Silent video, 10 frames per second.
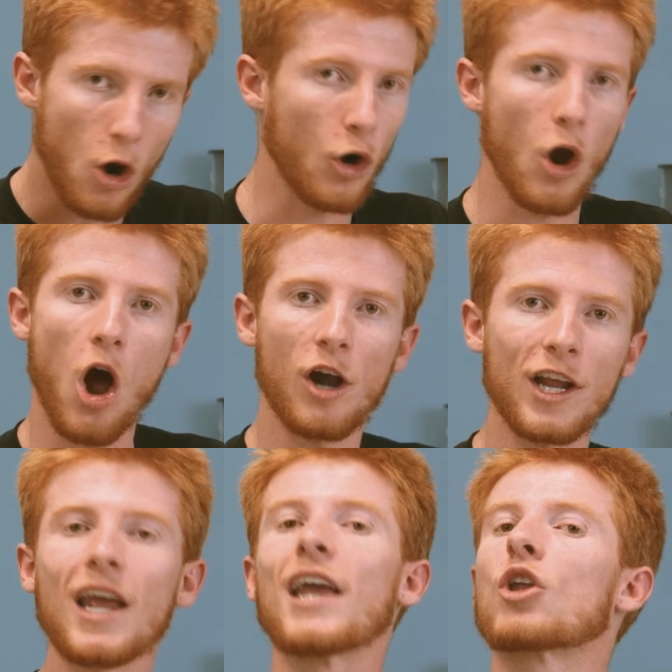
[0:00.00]
are on
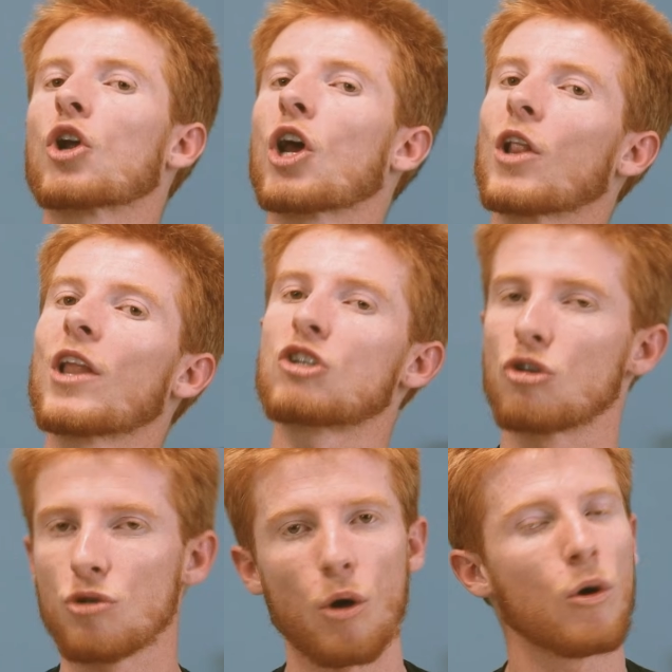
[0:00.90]
it and they're gonna let
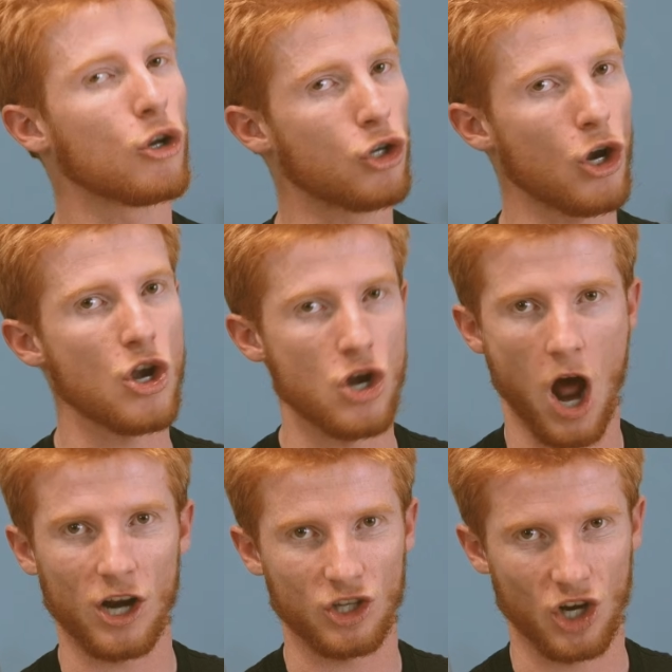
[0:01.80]
you know to
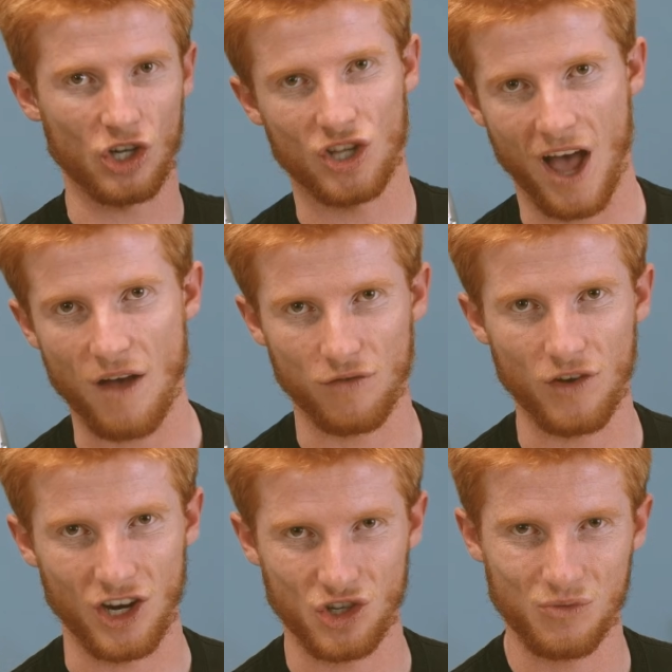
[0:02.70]
not touch that
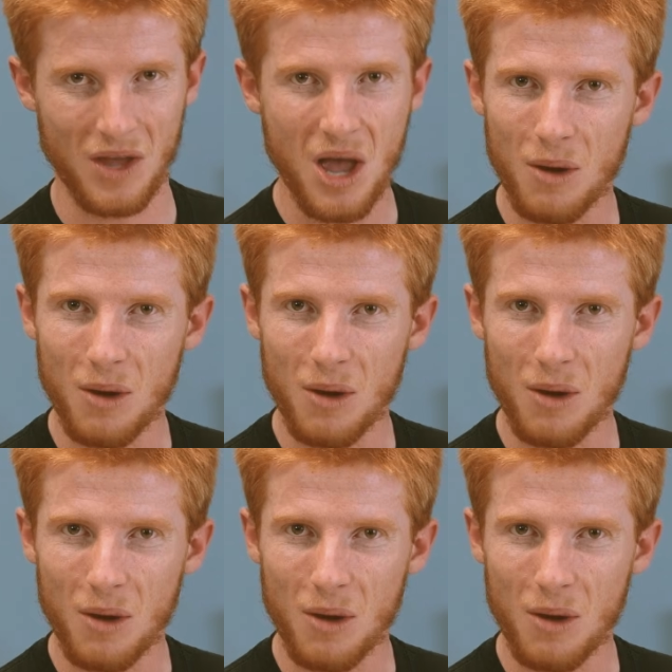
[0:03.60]
fish.